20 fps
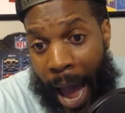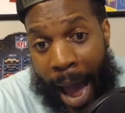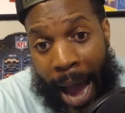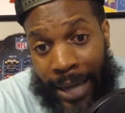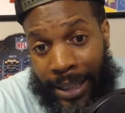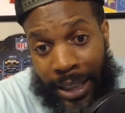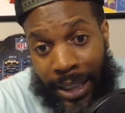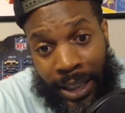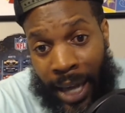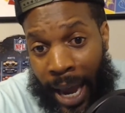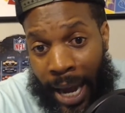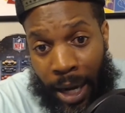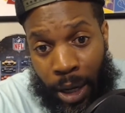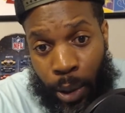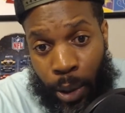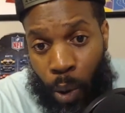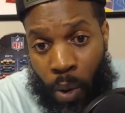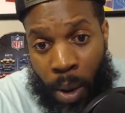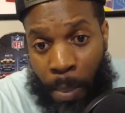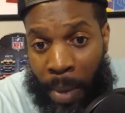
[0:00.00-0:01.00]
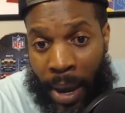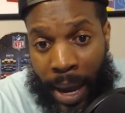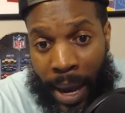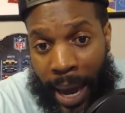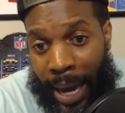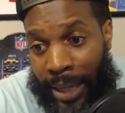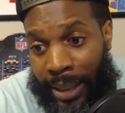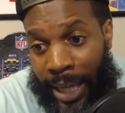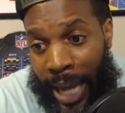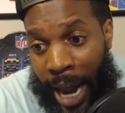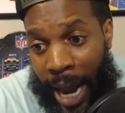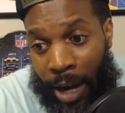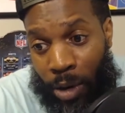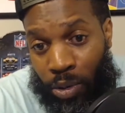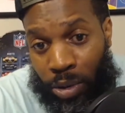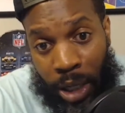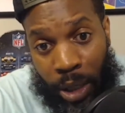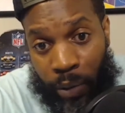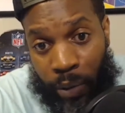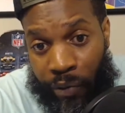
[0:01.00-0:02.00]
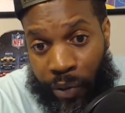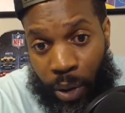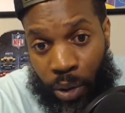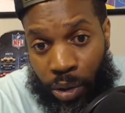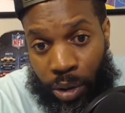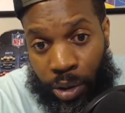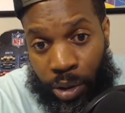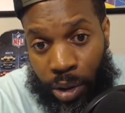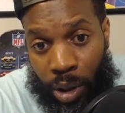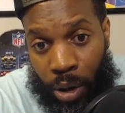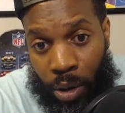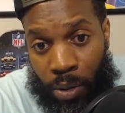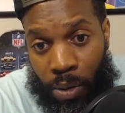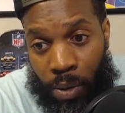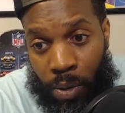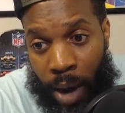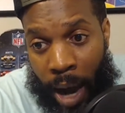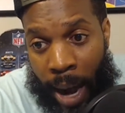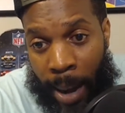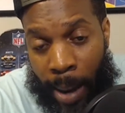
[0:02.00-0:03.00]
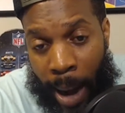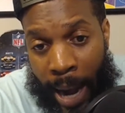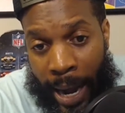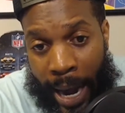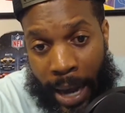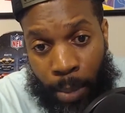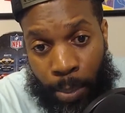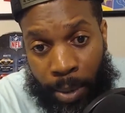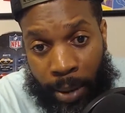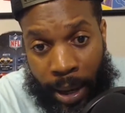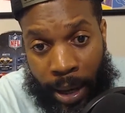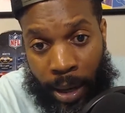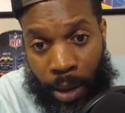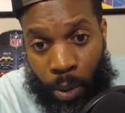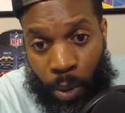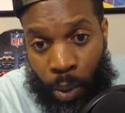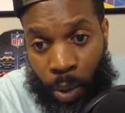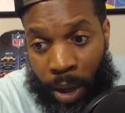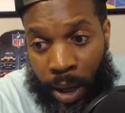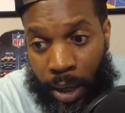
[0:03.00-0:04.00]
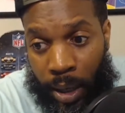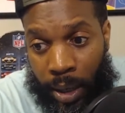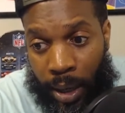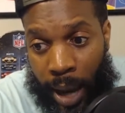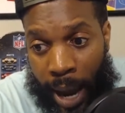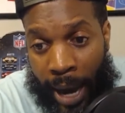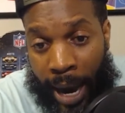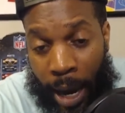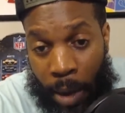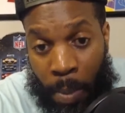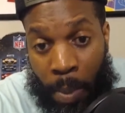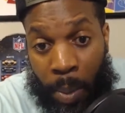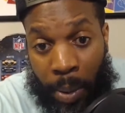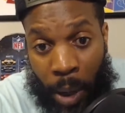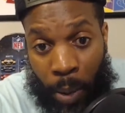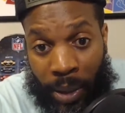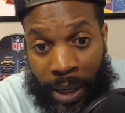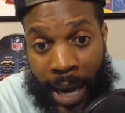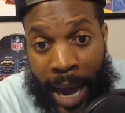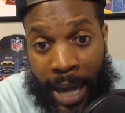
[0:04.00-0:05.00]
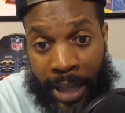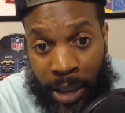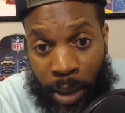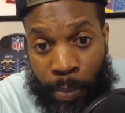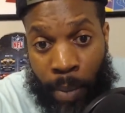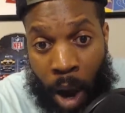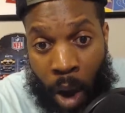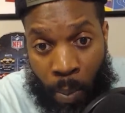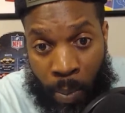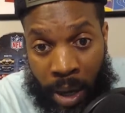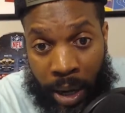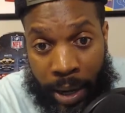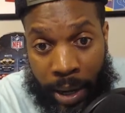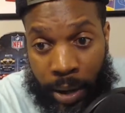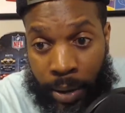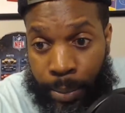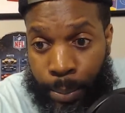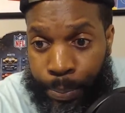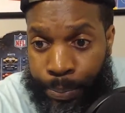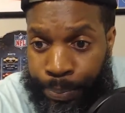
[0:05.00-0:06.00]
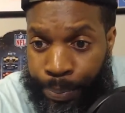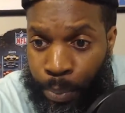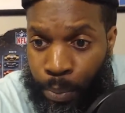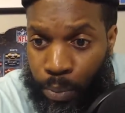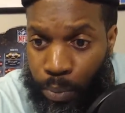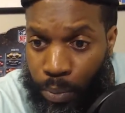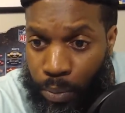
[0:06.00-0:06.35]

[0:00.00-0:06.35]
I just can't do it, man. Like I said, I don't see the future. So I'm gonna play with the guys that bought me there.